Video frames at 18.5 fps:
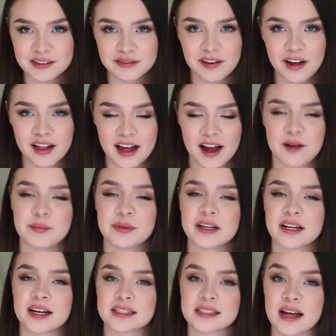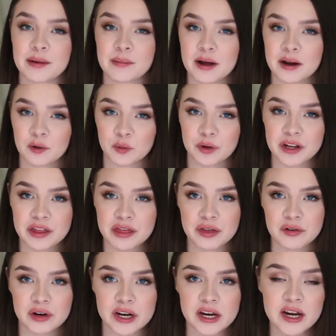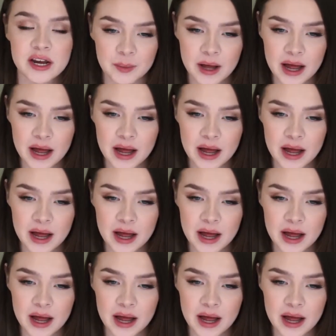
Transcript: to fall out because I'm on week 3,